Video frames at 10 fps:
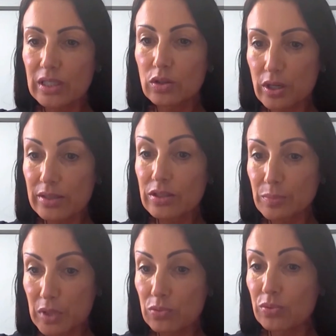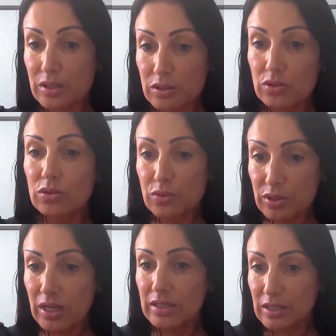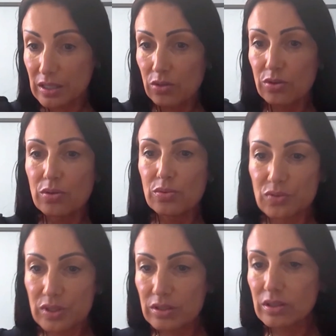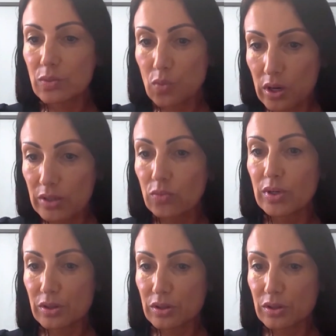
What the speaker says: look at some of the recent suicides. I know there was recently one with